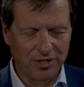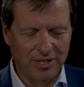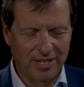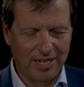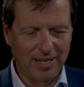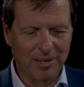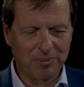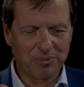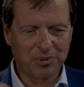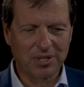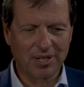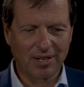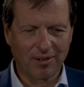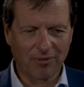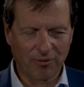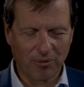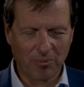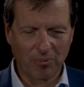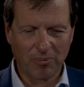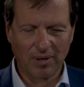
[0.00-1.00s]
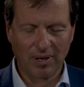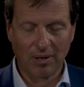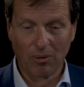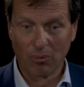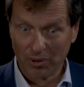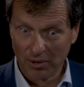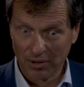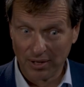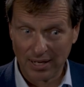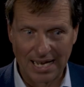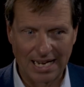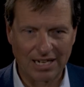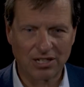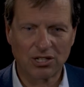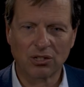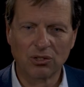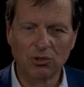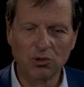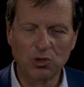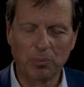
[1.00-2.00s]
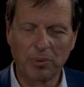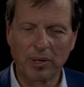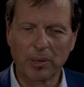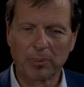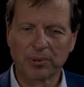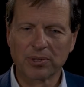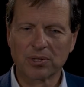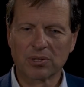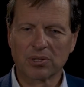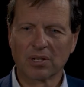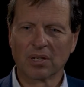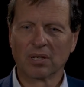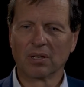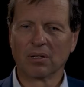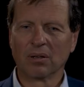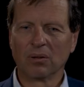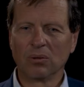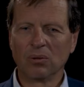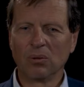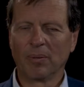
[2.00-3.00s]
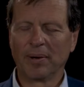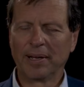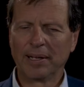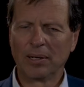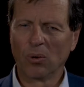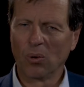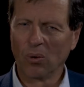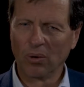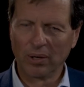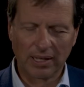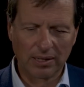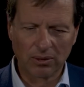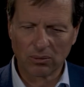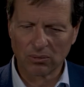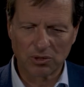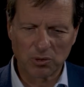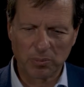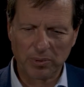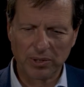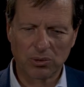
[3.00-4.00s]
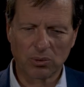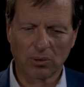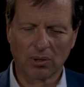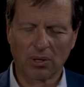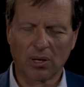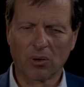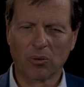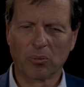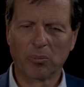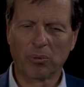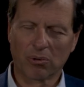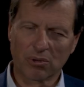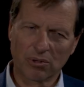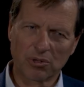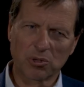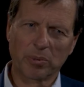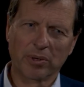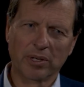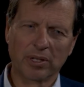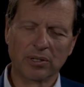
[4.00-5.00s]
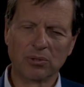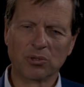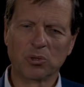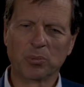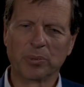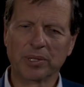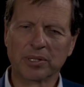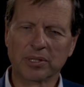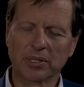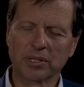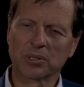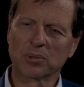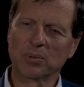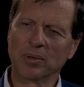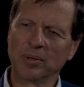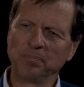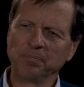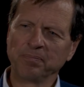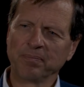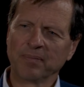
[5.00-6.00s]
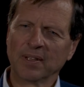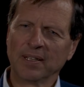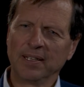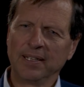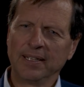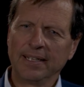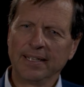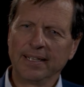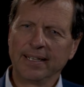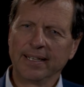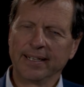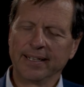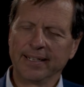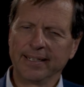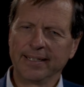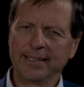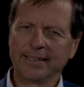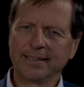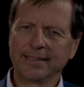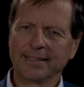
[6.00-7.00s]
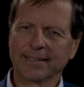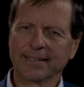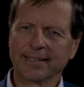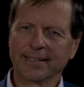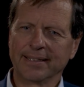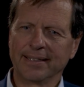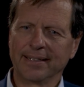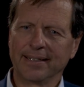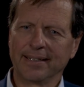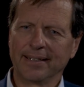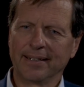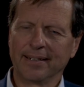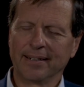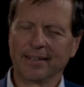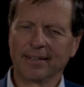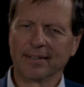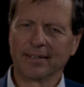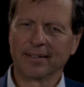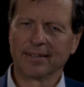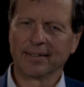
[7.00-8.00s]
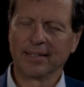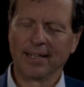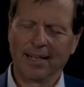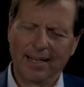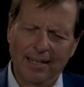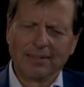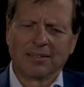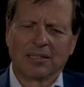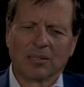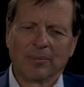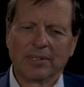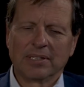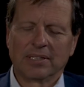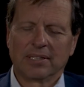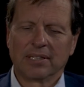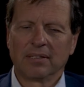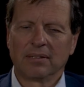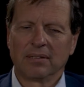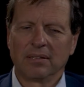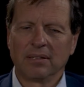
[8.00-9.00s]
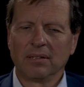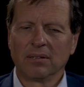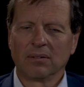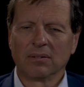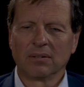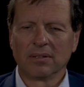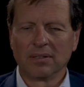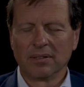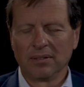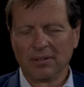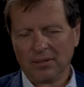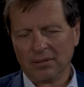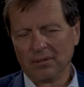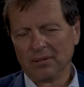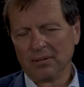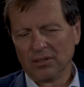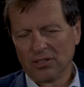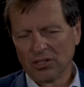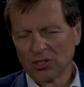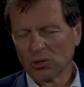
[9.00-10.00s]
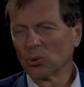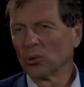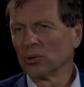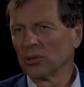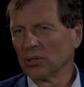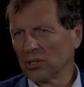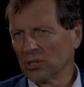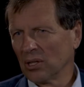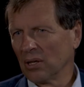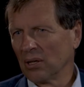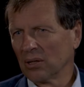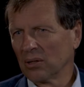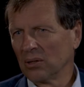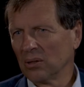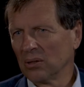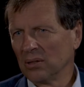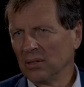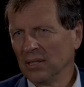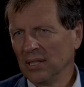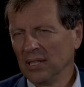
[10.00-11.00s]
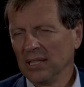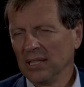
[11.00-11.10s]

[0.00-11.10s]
names, from one of the national newspapers whom I know, and I don't speak to a lot of reporters, but I do speak to this one. And I asked him, I said, you know, you just wrote this article.